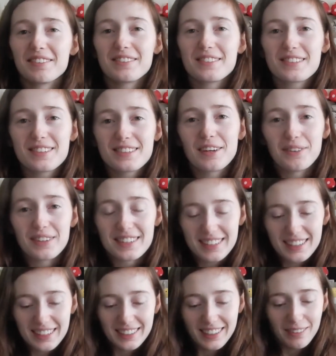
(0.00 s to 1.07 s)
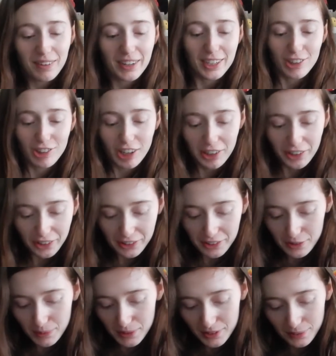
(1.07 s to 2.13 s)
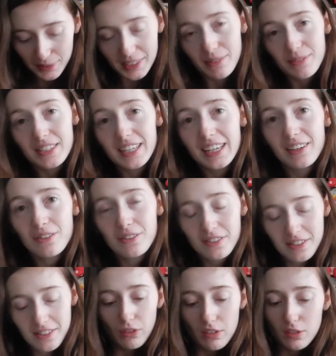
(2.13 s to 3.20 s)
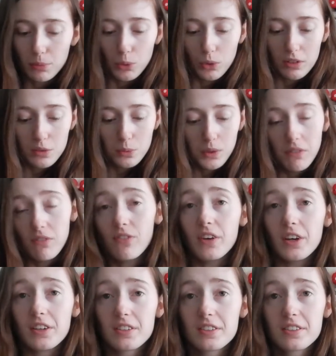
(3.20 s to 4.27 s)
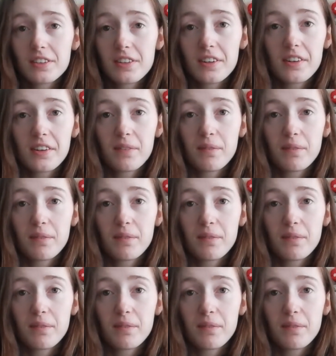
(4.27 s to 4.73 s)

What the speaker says: So excited. I'm like a child at Christmas when it comes to gifts. The smallest one first.